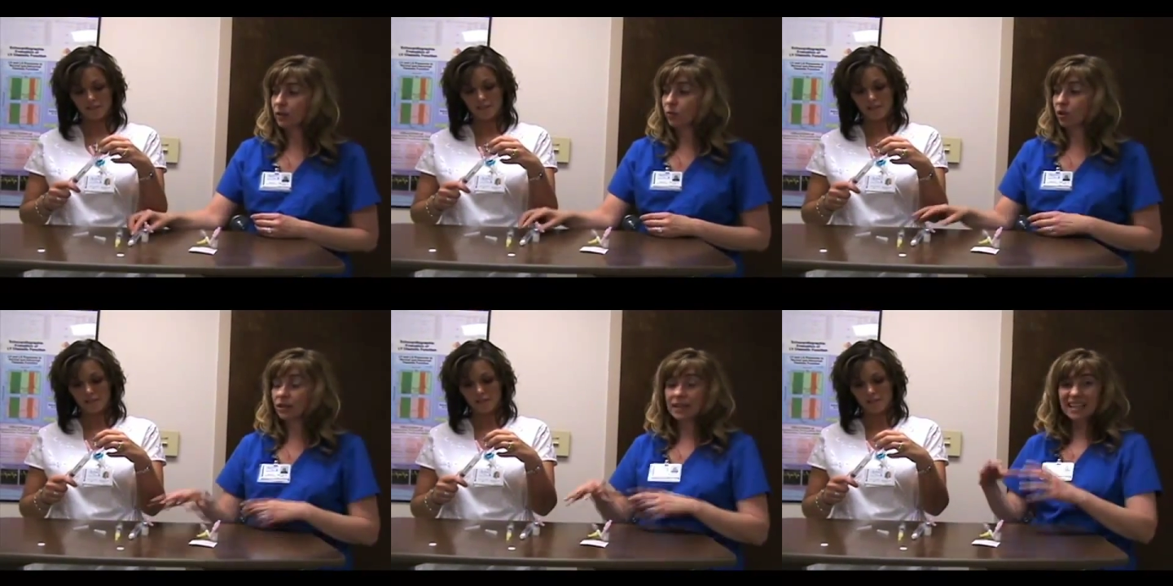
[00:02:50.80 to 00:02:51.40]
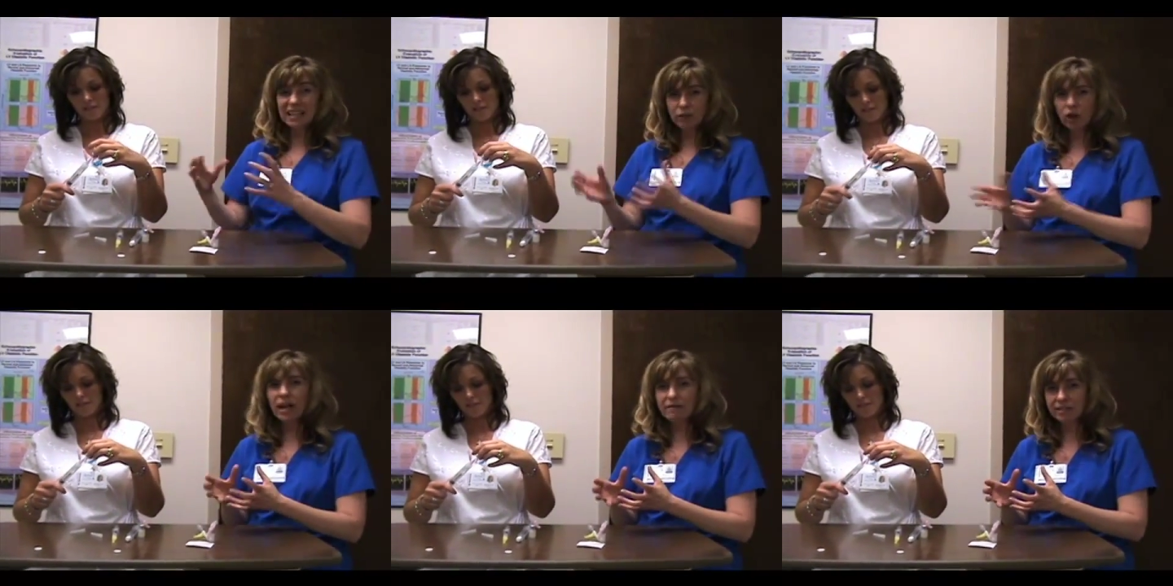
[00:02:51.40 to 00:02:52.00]
Speaker 1: we'll kind of all
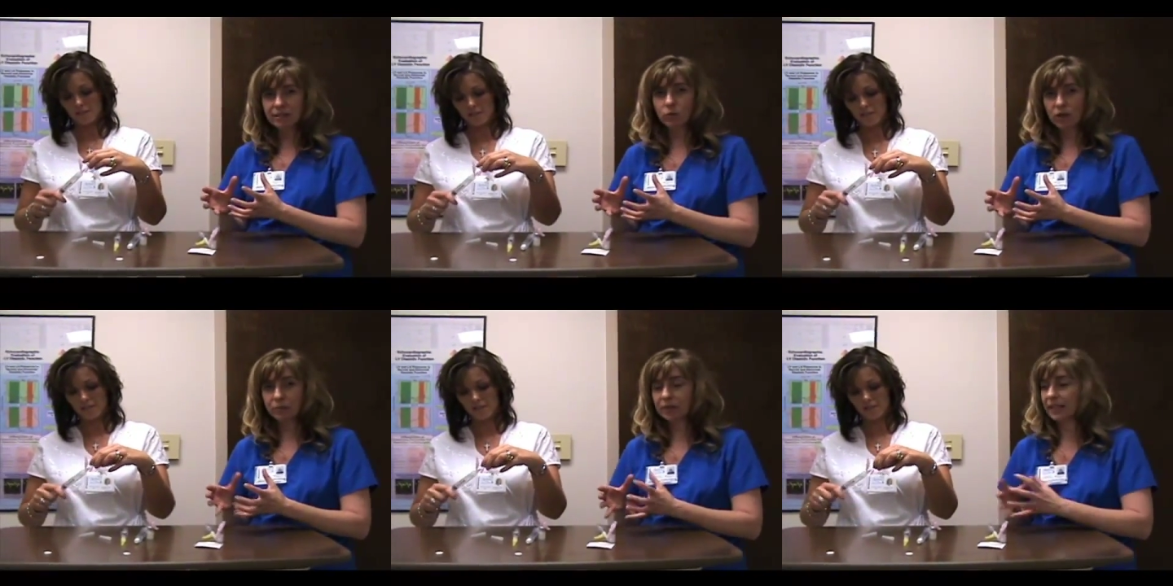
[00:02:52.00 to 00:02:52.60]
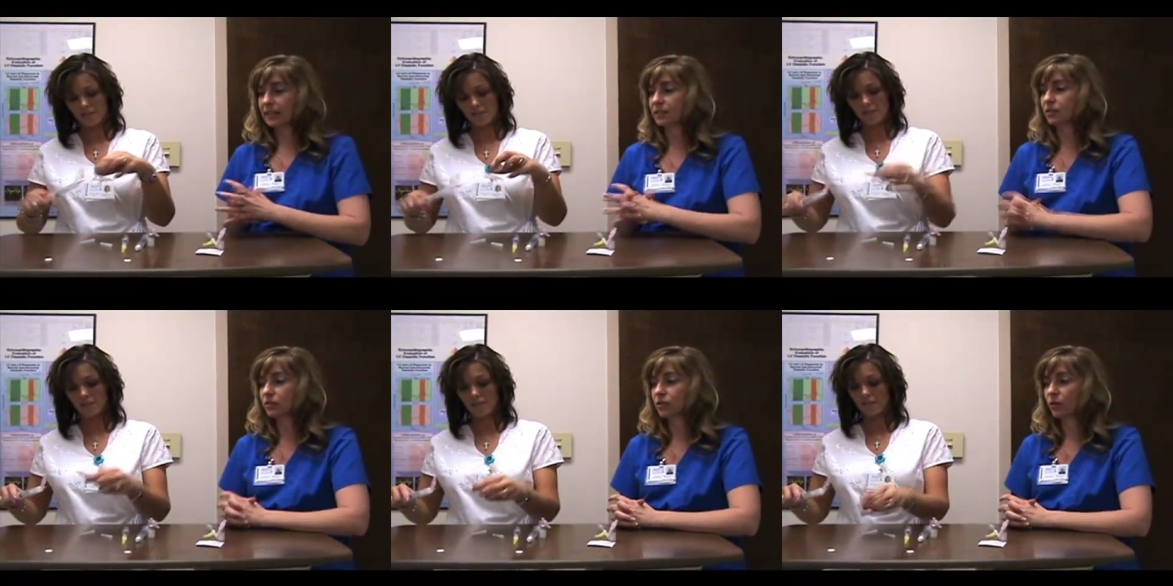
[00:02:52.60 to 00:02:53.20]
have it in one place
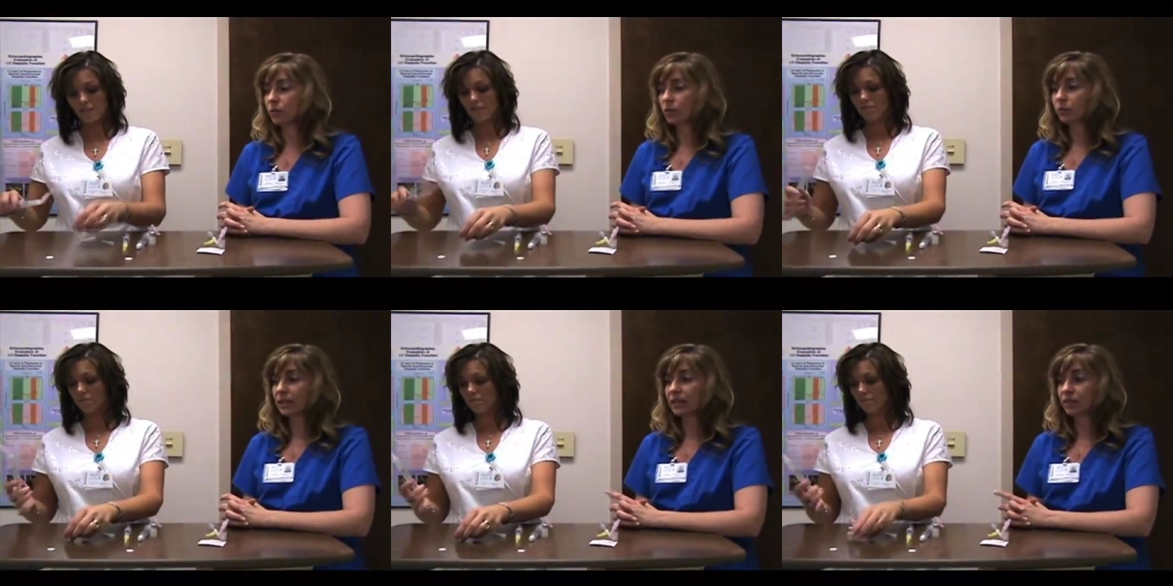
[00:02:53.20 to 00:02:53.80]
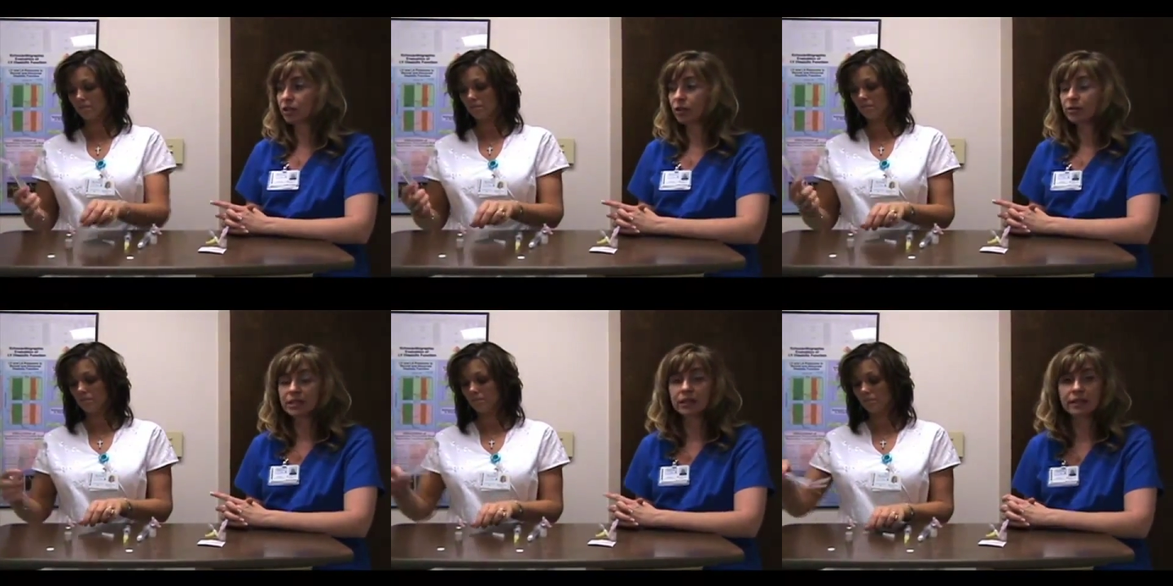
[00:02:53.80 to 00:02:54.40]
so that when we give the
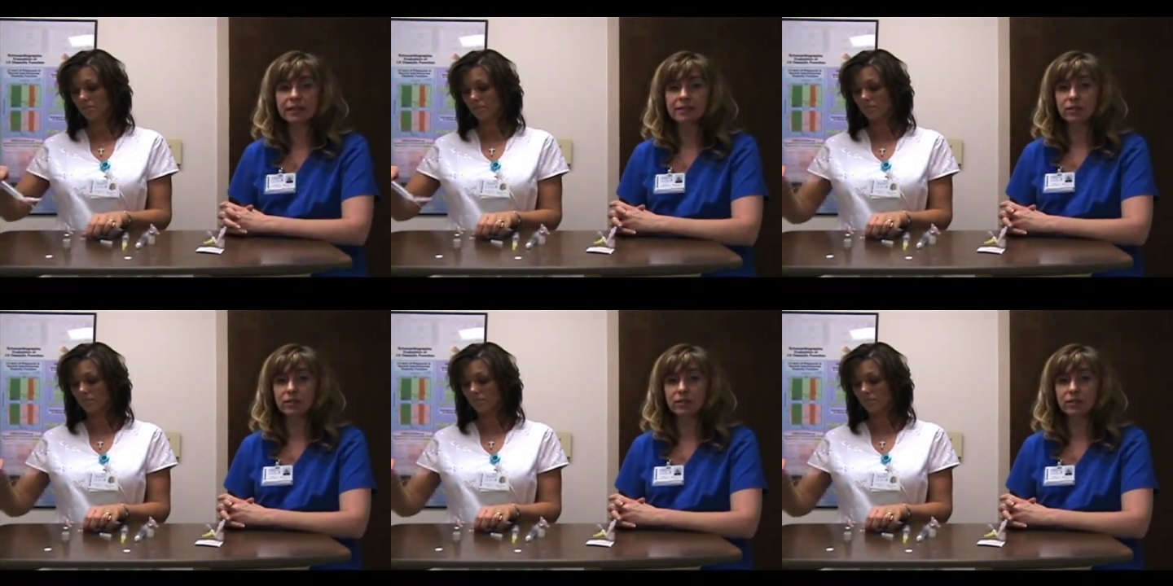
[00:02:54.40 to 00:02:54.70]
dosing on this,